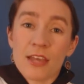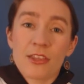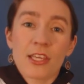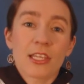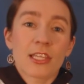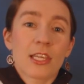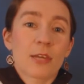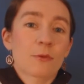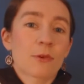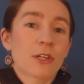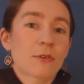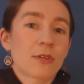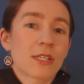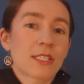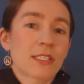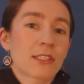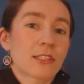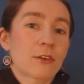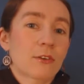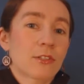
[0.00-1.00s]
I think they were
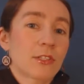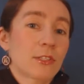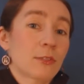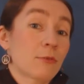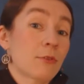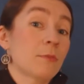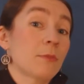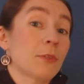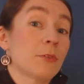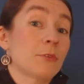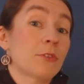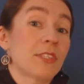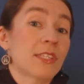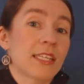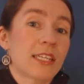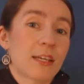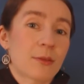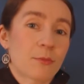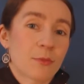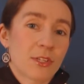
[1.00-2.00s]
going to go to a
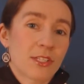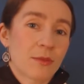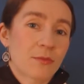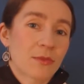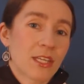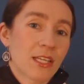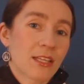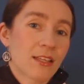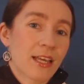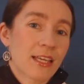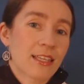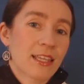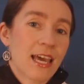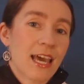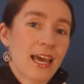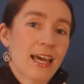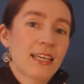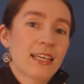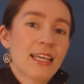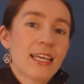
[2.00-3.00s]
museum or something like
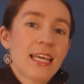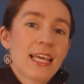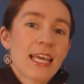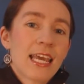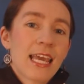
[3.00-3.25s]
that.